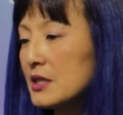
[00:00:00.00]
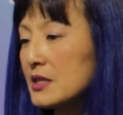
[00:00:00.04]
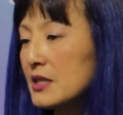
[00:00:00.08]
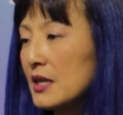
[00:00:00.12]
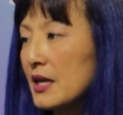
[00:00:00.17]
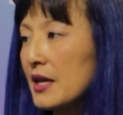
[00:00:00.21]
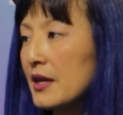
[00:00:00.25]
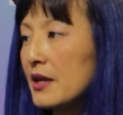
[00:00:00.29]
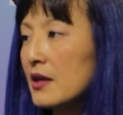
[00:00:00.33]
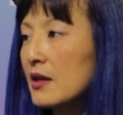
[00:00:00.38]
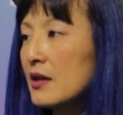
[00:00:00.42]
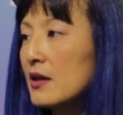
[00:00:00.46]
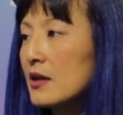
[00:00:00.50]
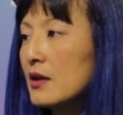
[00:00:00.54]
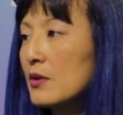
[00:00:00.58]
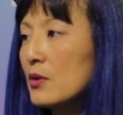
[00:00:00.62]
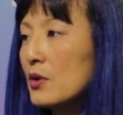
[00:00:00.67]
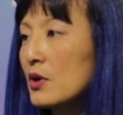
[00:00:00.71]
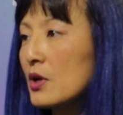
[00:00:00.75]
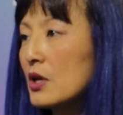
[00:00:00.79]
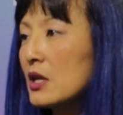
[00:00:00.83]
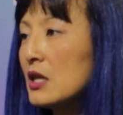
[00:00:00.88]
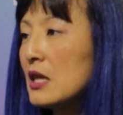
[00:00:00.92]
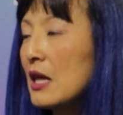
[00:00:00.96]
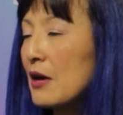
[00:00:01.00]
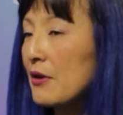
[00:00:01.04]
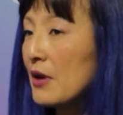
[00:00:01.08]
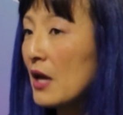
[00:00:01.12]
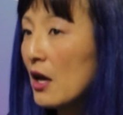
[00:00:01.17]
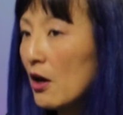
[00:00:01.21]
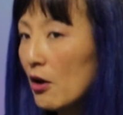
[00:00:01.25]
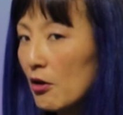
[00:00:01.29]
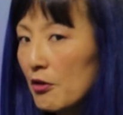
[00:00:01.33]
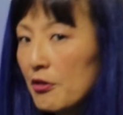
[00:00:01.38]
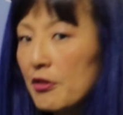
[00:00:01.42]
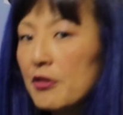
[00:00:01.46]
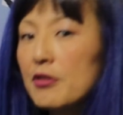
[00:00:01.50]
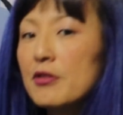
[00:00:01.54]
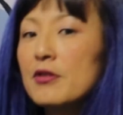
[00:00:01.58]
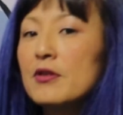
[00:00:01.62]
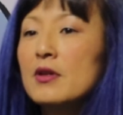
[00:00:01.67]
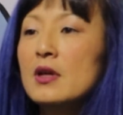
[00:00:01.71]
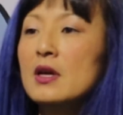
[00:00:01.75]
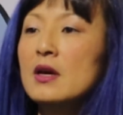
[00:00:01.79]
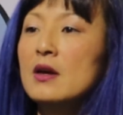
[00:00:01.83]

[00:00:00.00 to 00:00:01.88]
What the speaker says: is like cloud health,